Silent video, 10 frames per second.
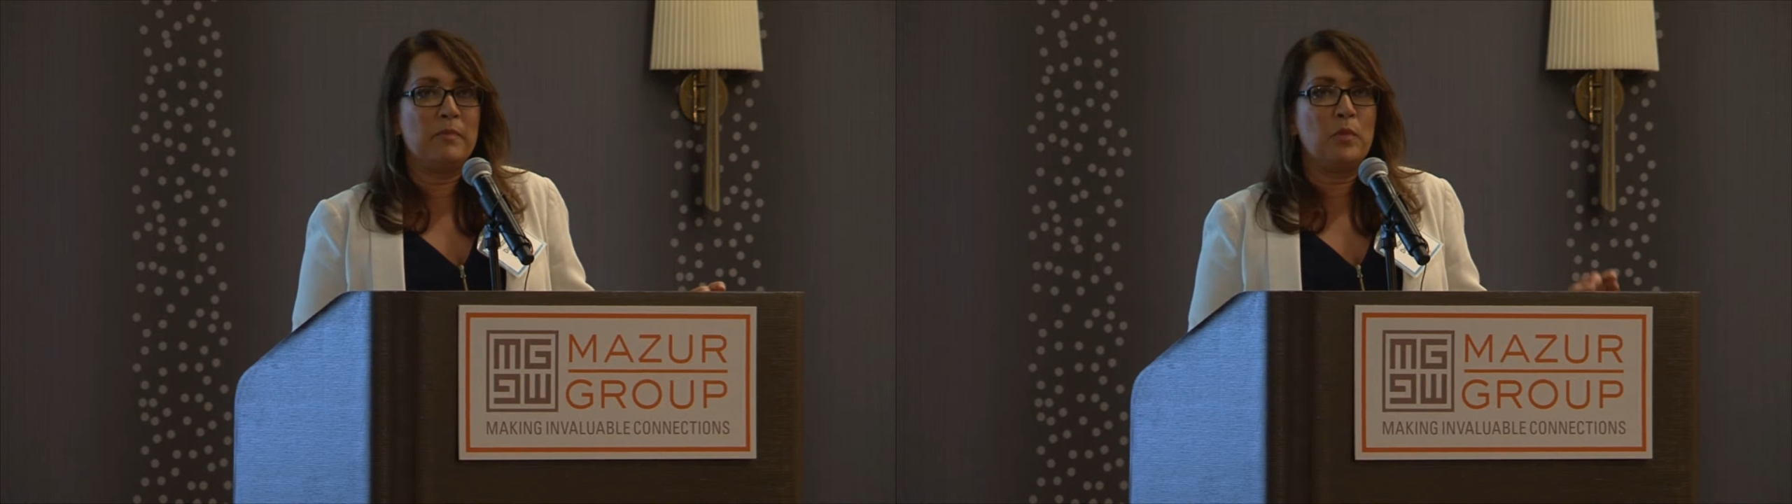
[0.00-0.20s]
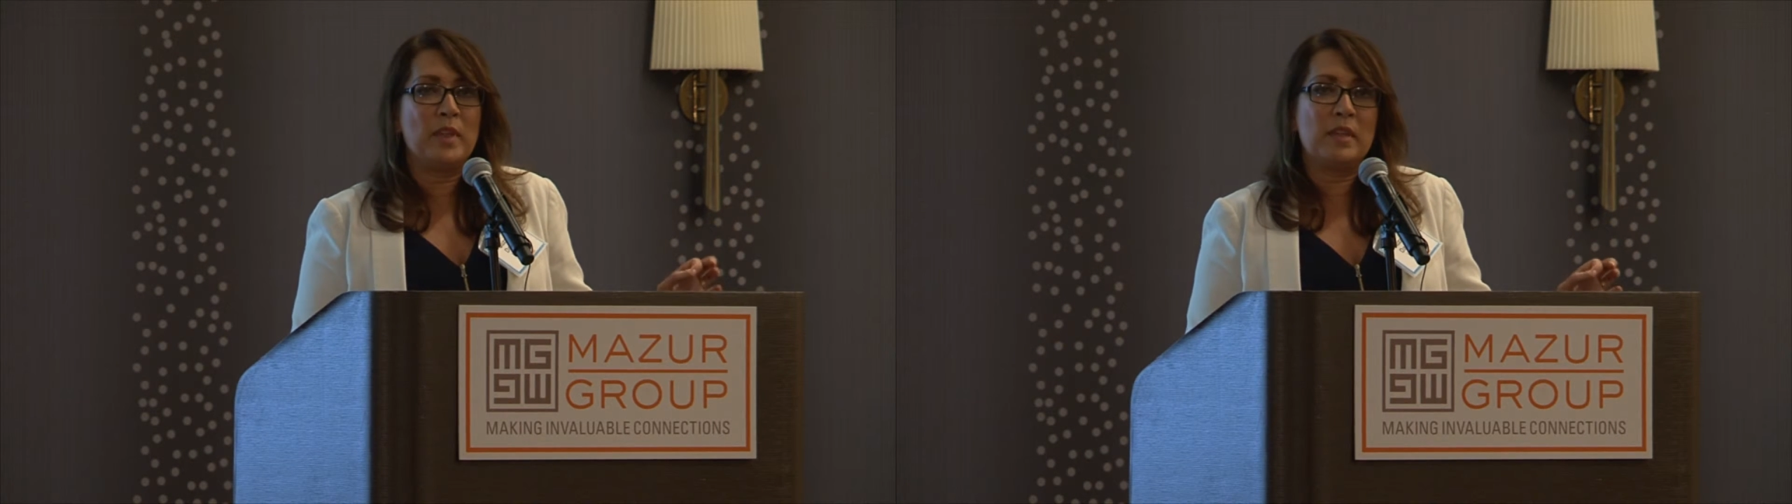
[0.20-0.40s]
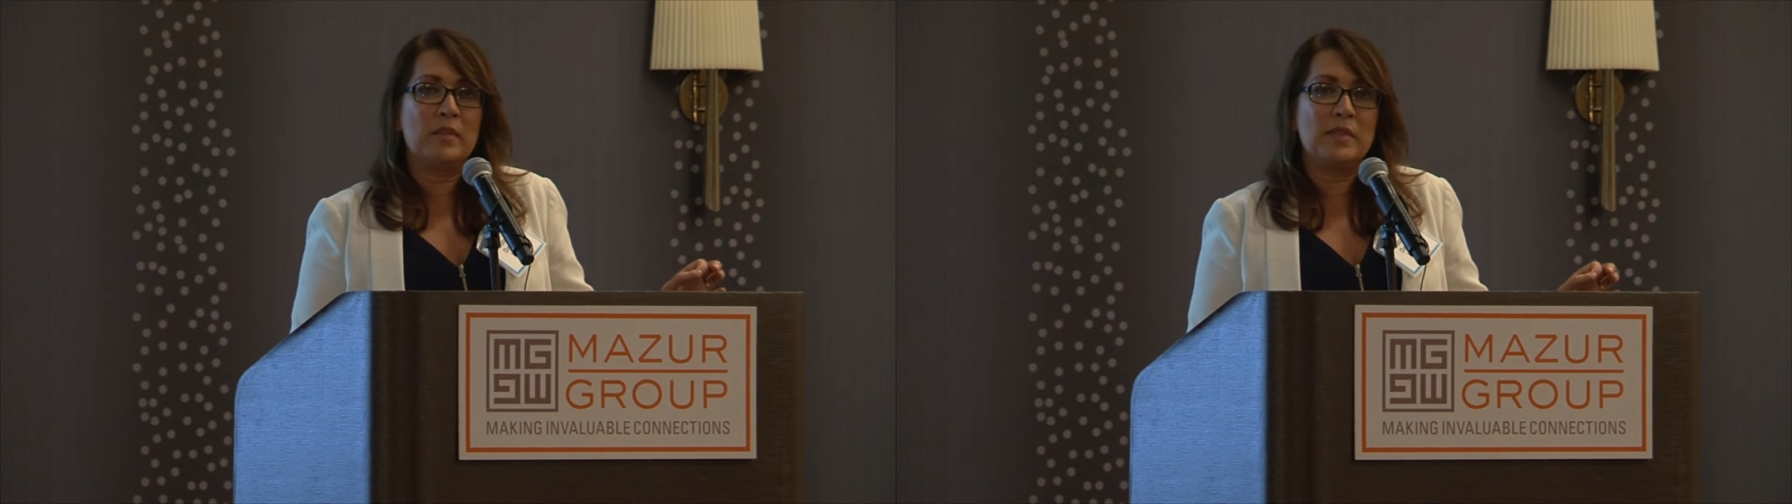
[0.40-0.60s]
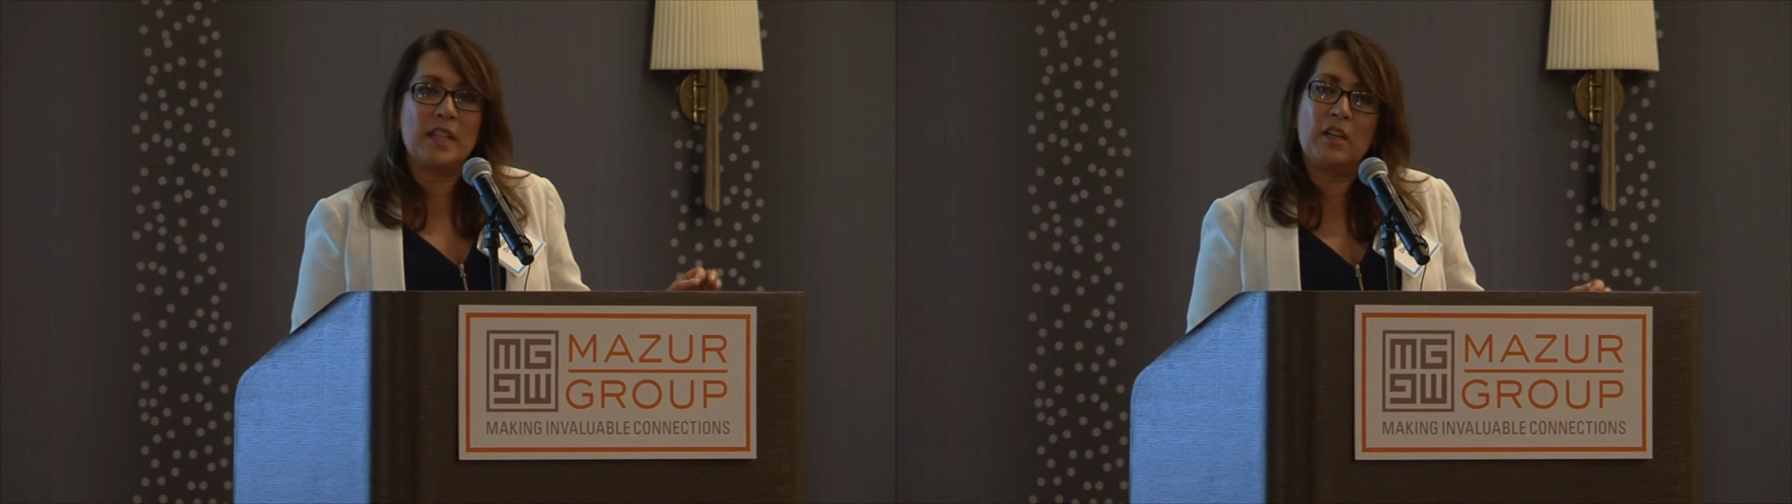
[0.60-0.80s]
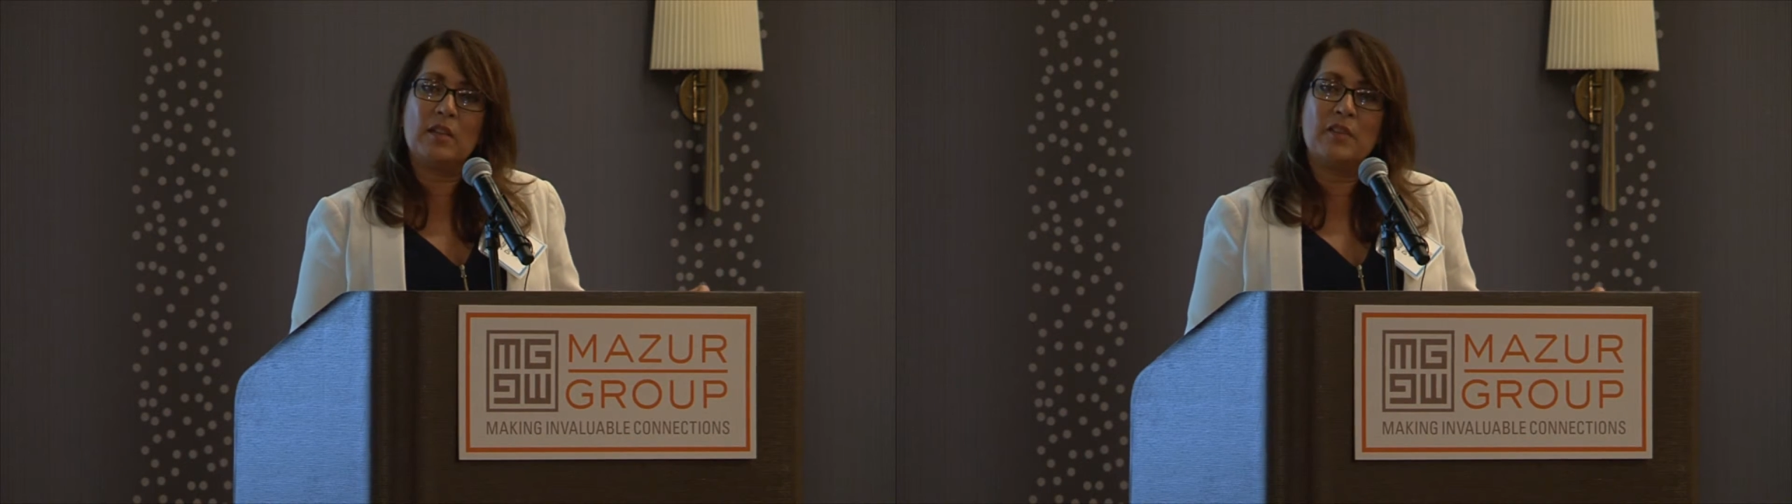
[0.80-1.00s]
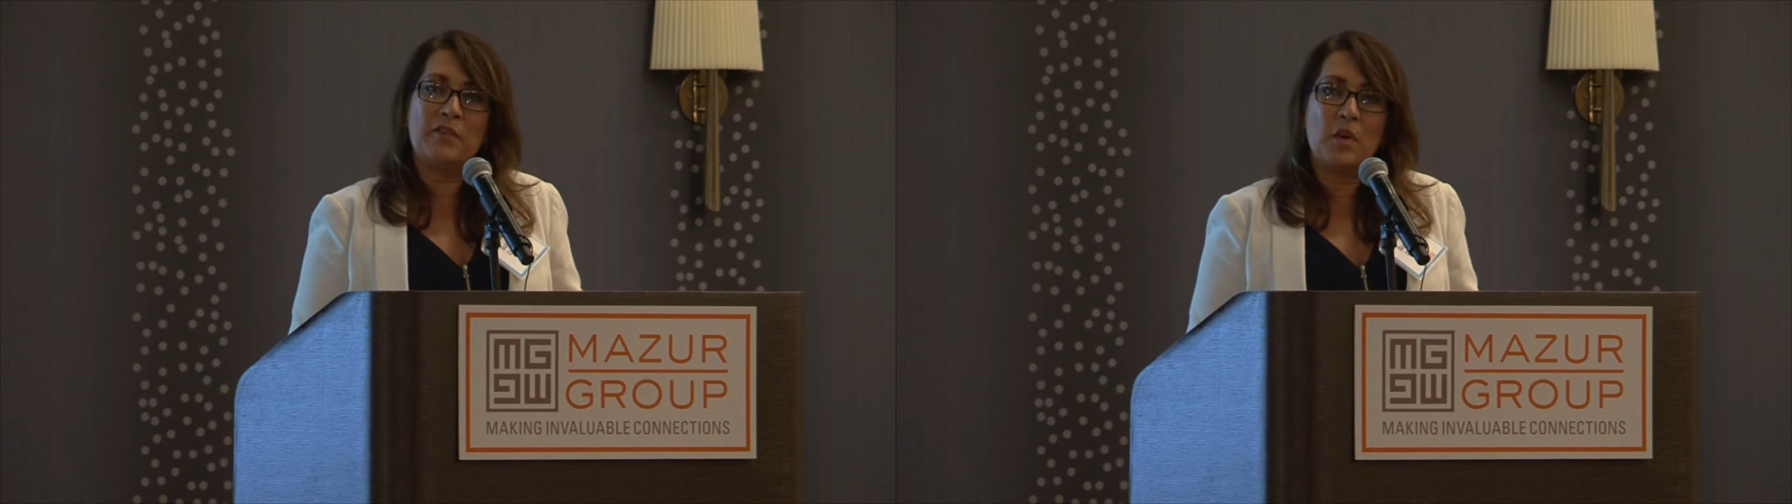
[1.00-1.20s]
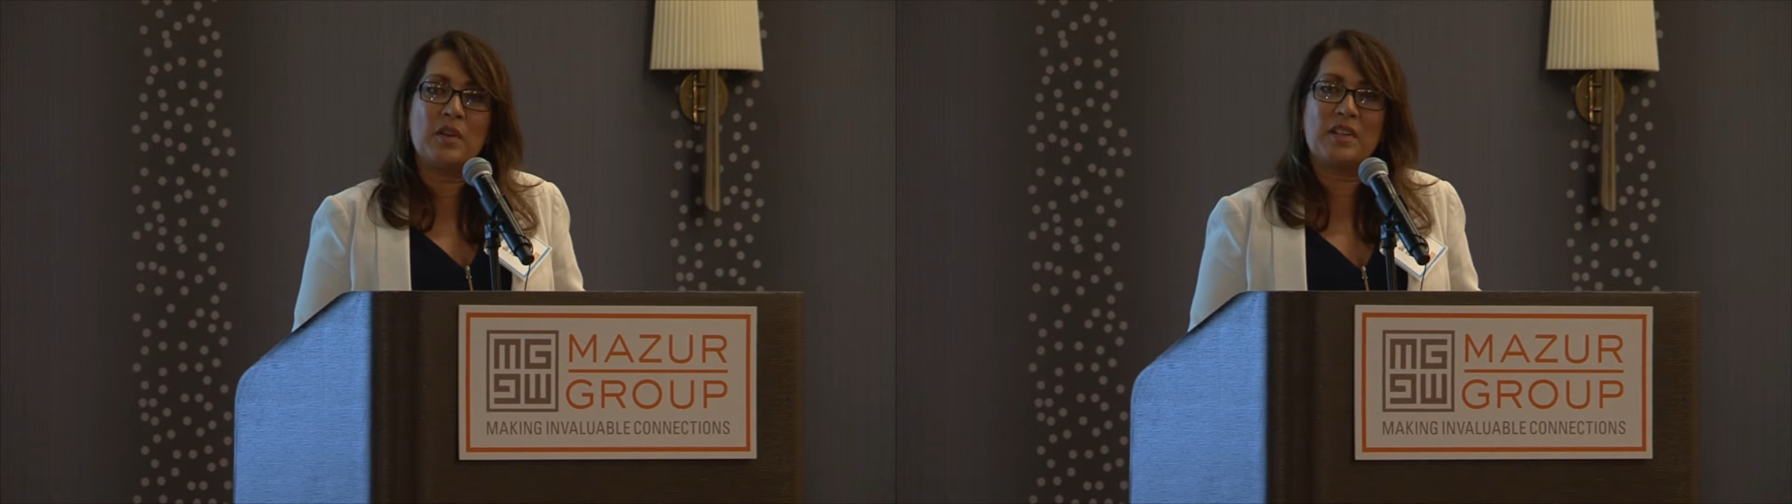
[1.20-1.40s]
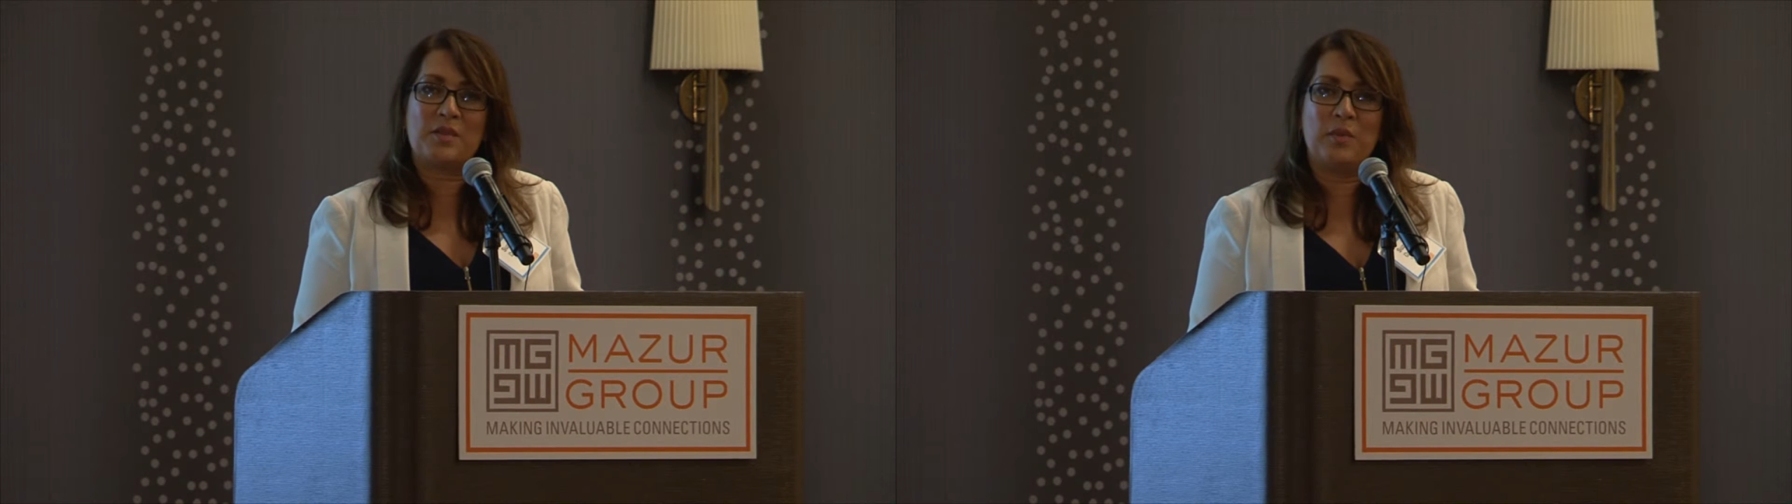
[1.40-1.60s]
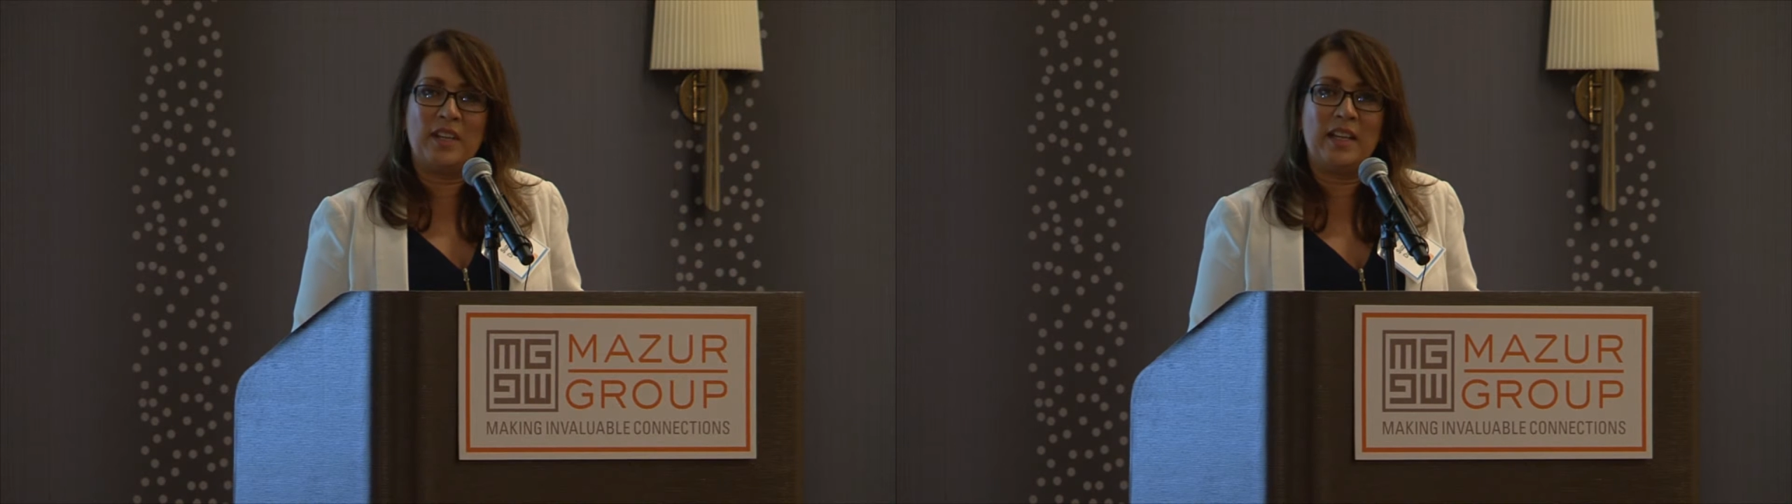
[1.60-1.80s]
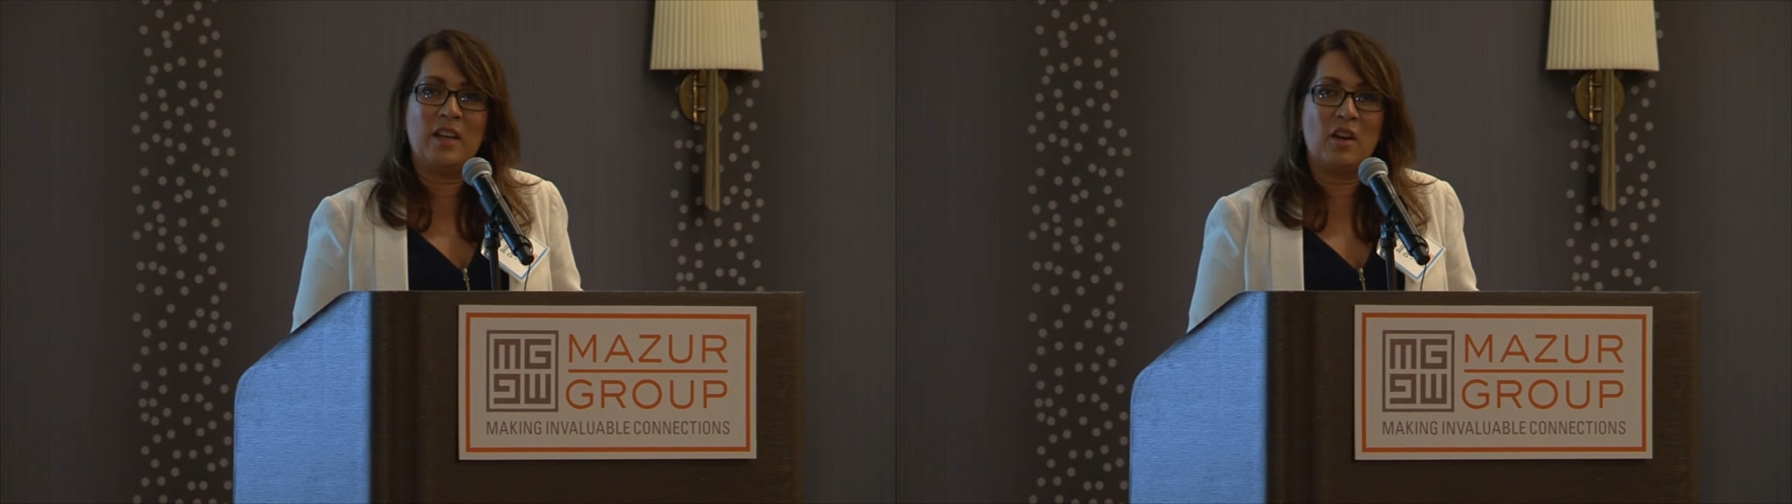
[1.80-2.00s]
with a singular focus really